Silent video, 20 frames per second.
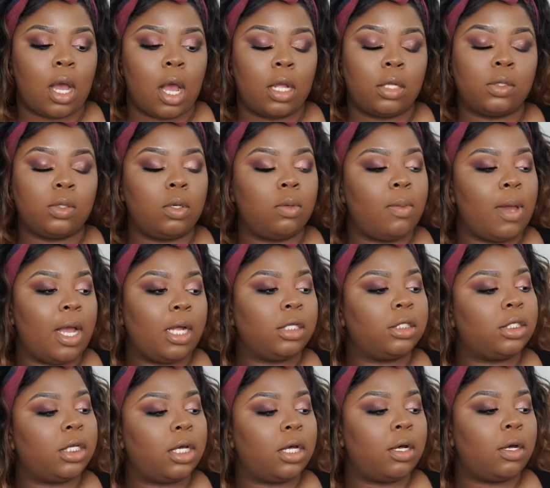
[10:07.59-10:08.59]
Contour
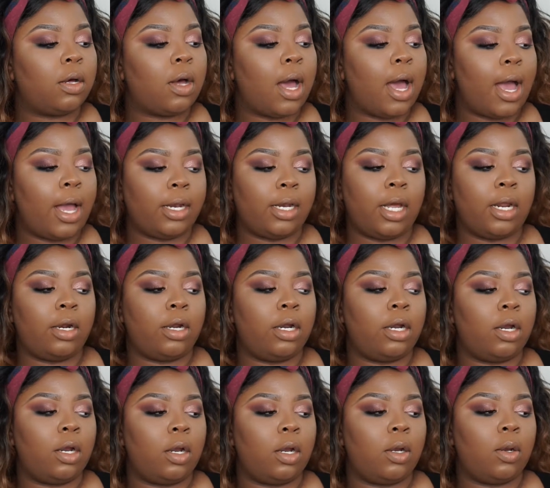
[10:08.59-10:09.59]
Matte Gel
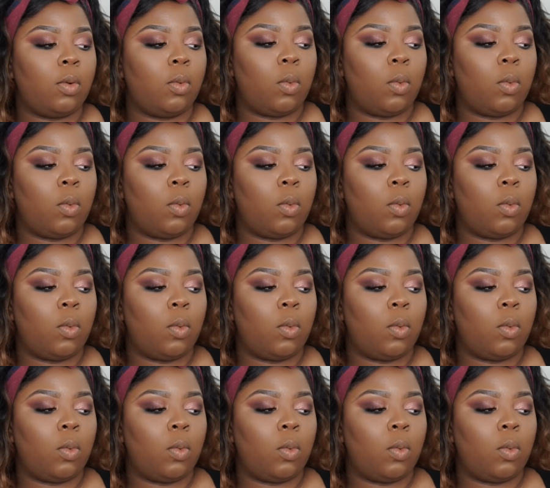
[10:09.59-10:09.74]
Eyeliner